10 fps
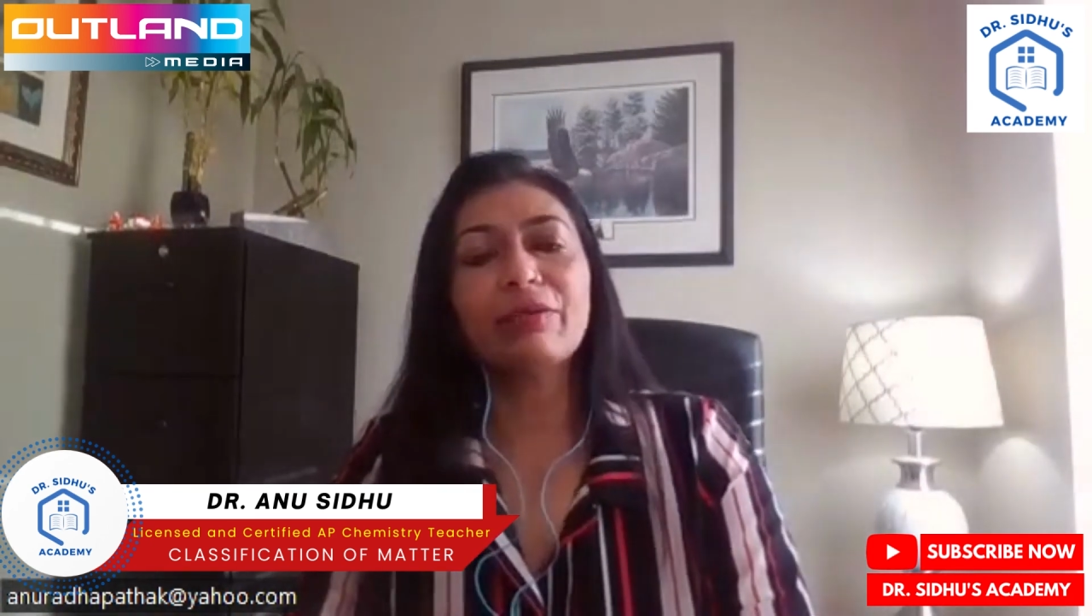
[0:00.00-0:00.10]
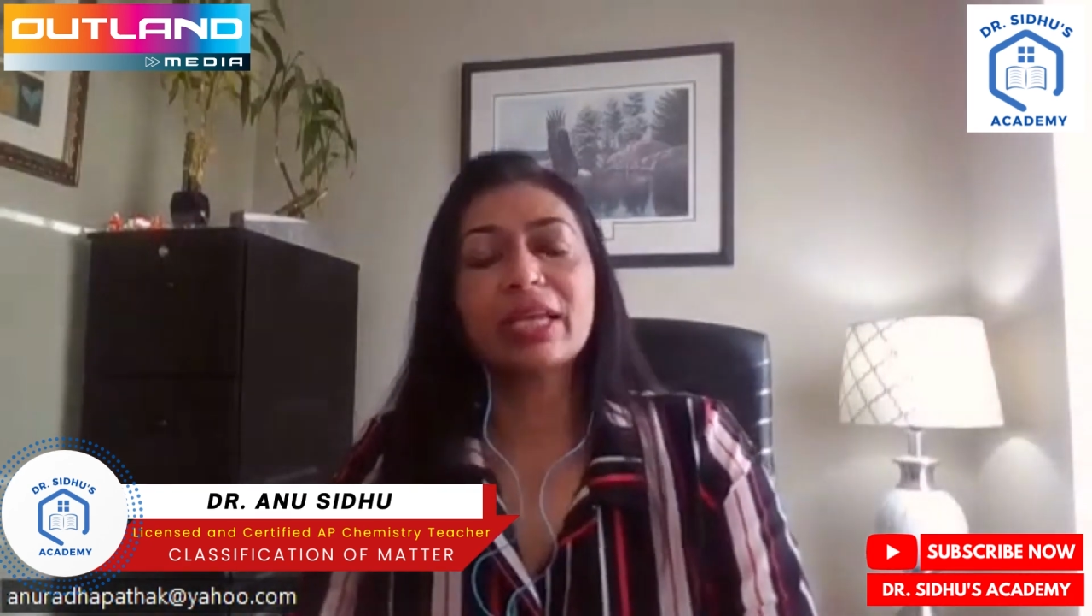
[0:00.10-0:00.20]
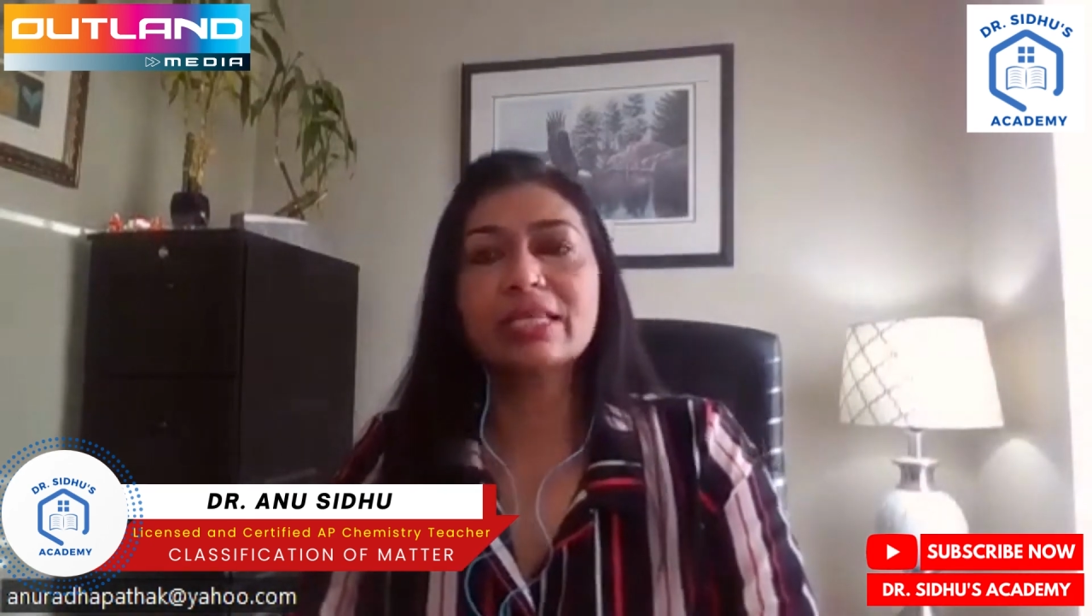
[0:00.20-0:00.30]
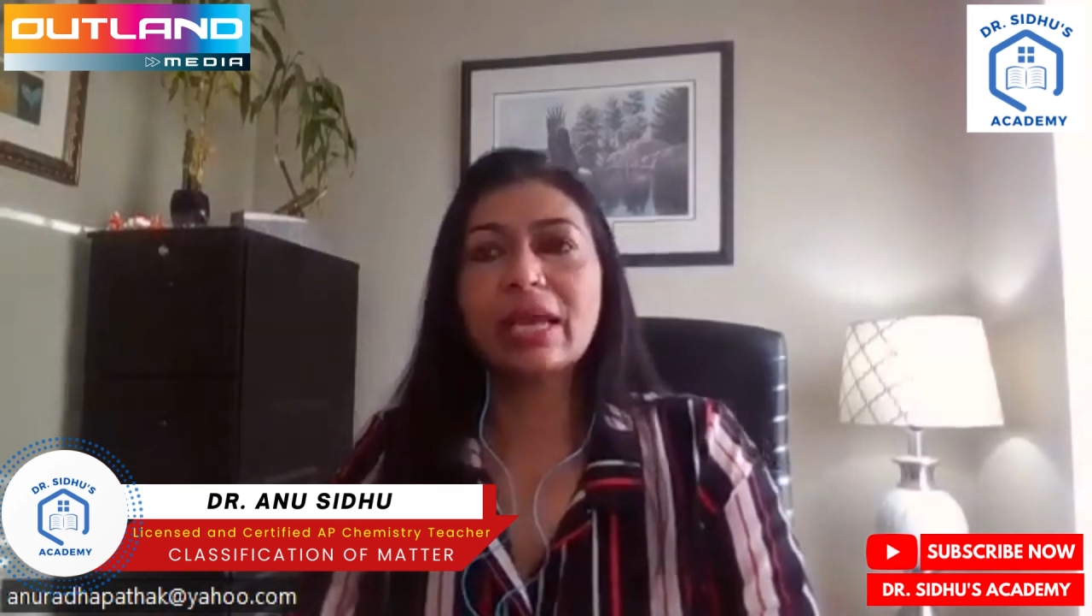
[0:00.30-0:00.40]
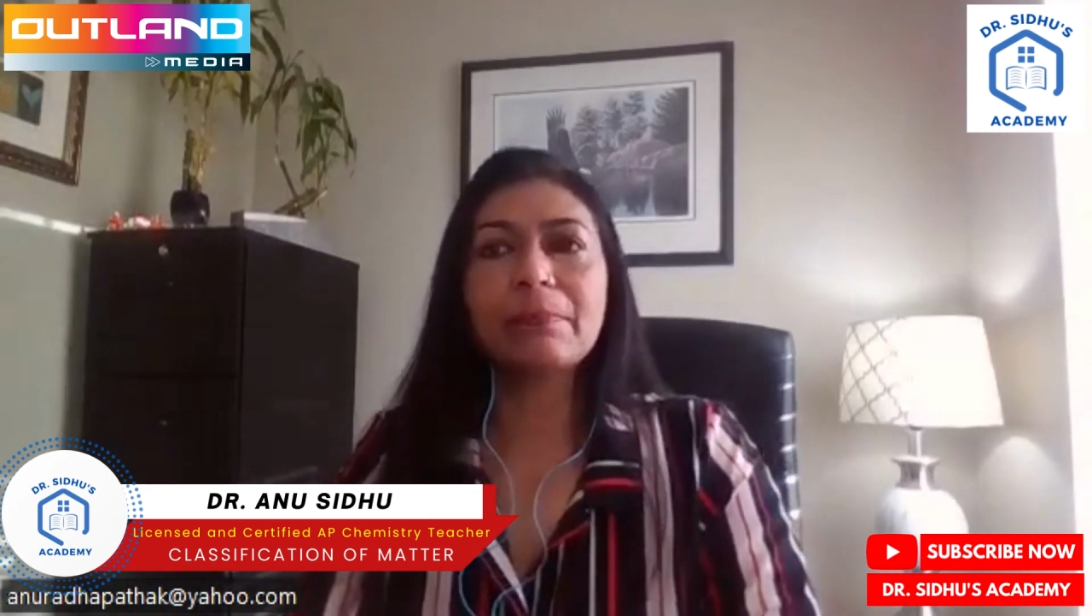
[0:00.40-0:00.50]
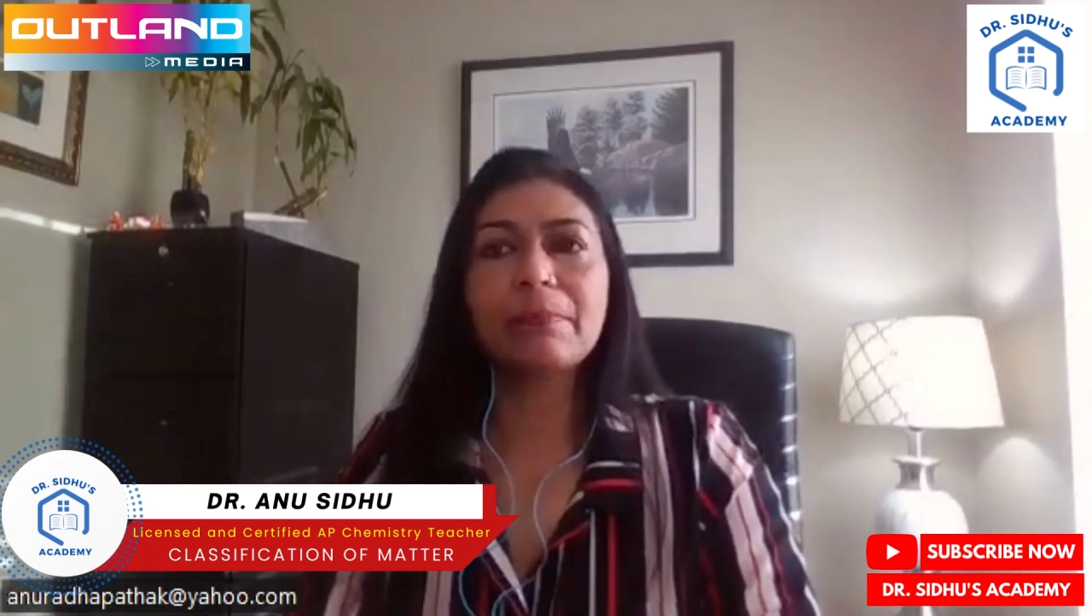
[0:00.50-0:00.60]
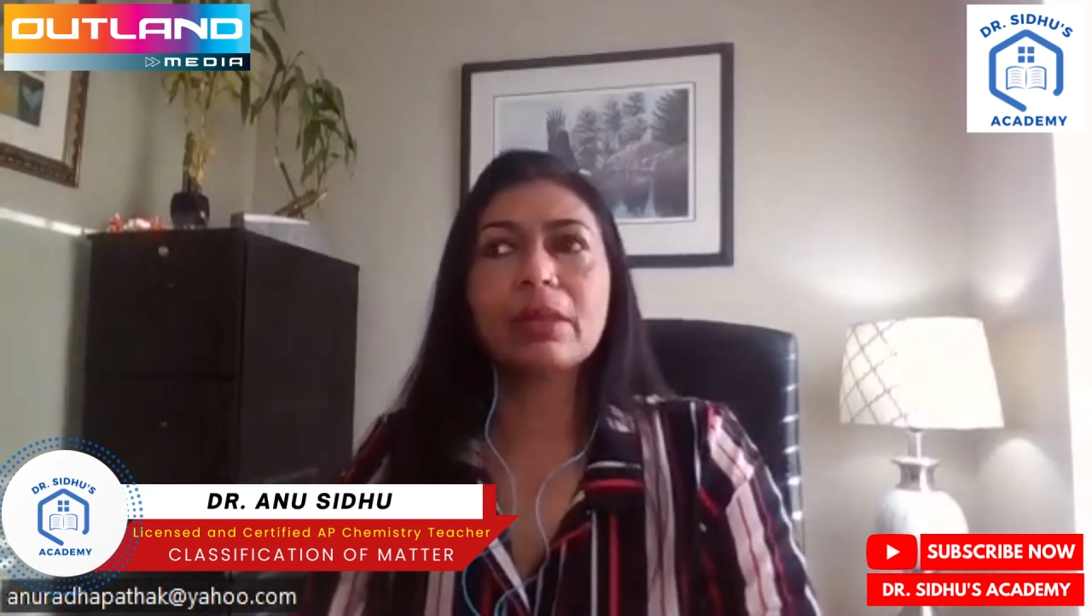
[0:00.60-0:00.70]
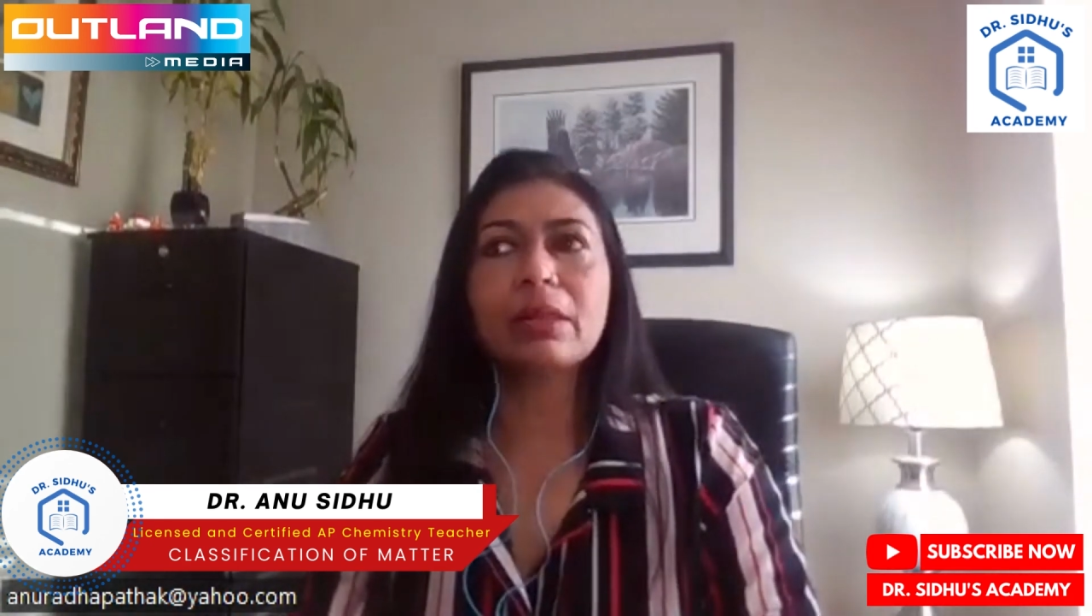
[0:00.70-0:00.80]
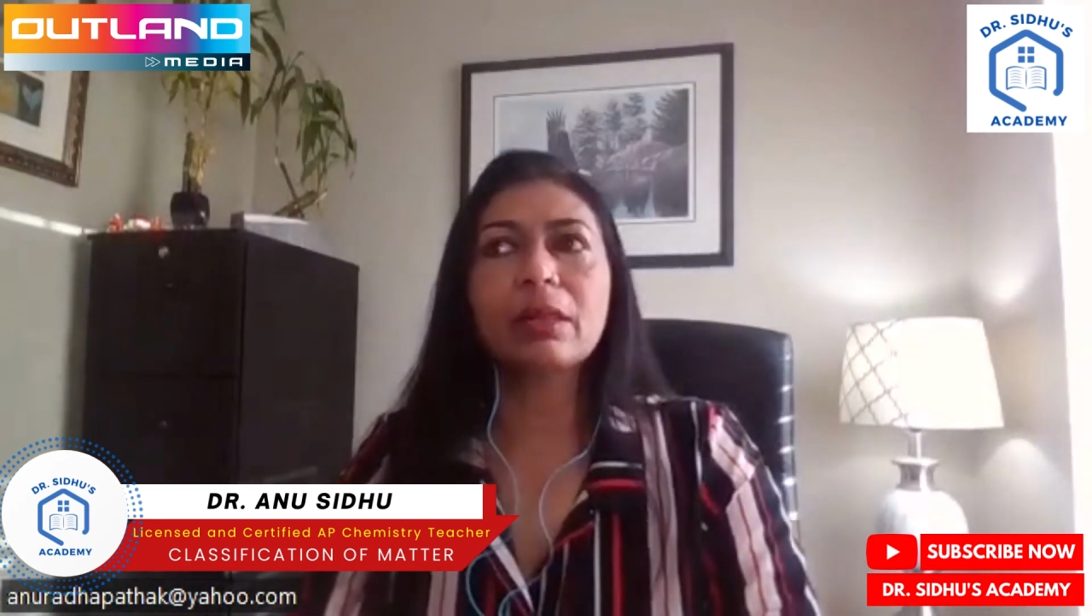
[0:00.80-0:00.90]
example